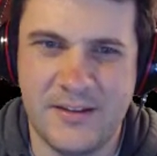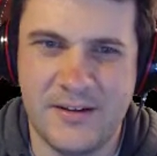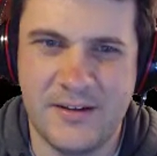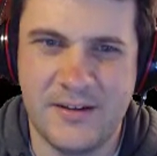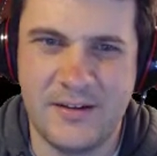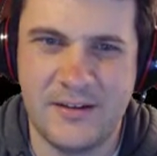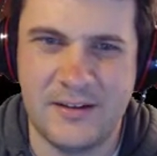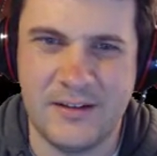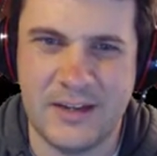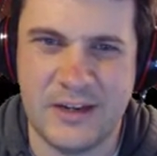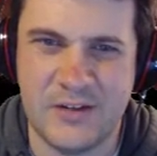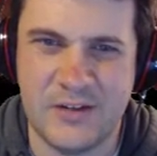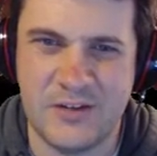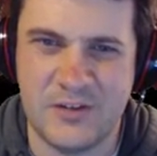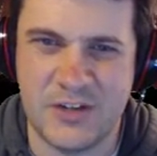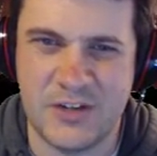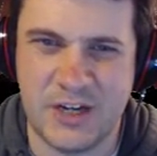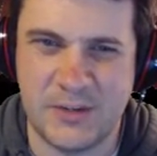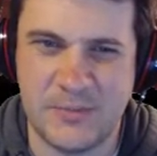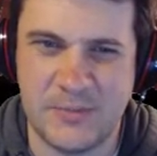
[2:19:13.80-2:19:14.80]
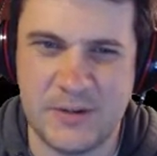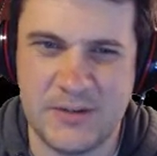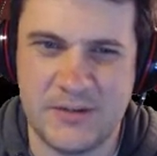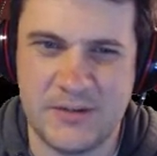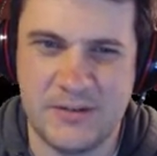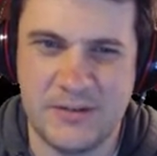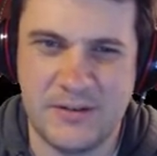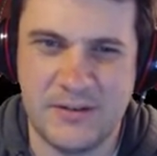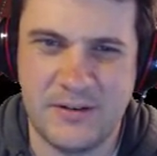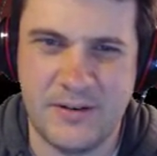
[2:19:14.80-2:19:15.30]
Ladies and gentlemen,
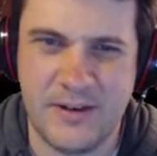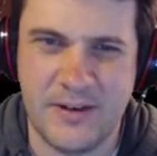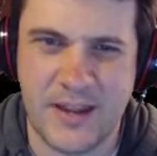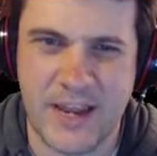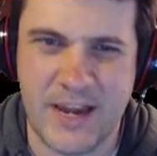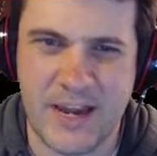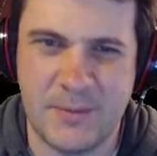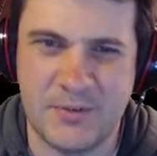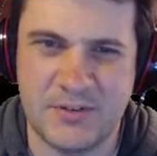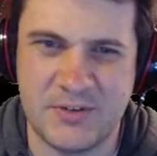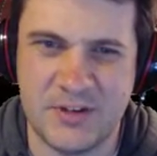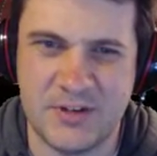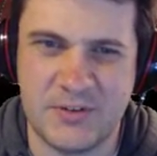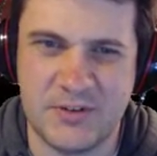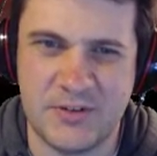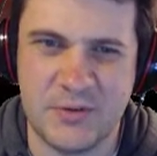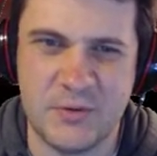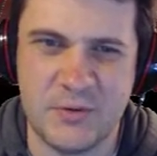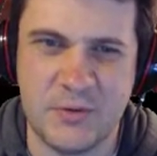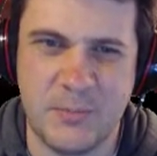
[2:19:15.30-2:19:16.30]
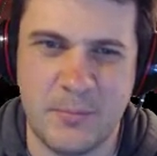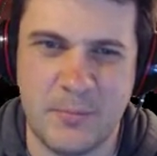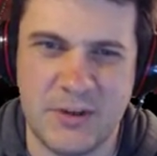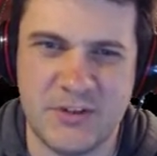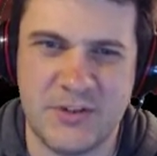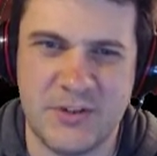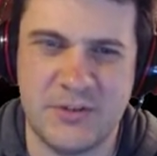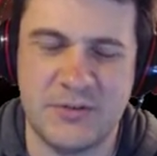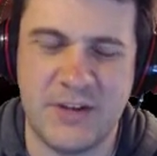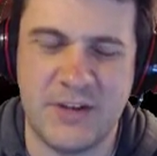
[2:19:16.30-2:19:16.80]
I present to you
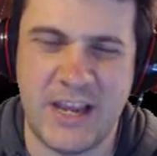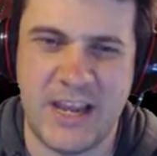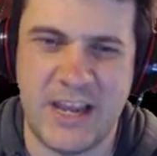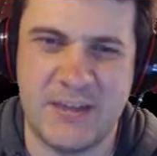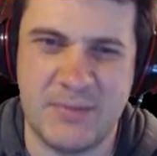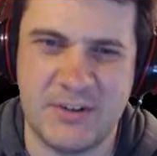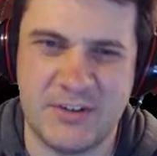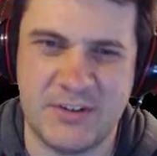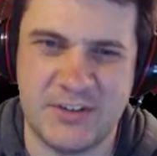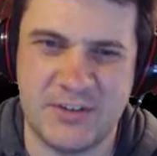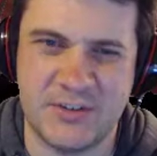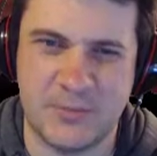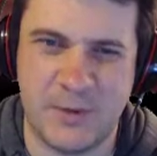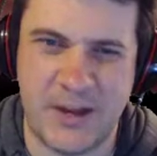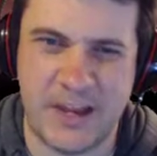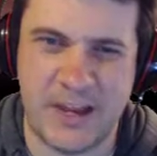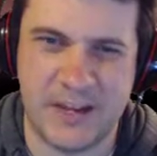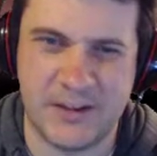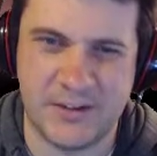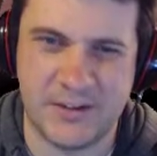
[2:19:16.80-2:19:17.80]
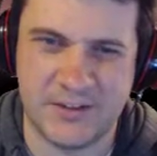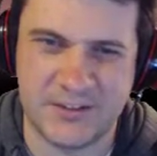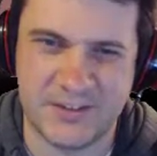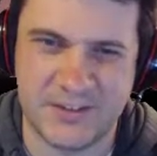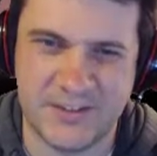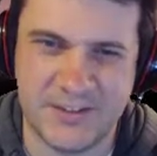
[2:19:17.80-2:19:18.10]
Mr. and Mrs. Wiles.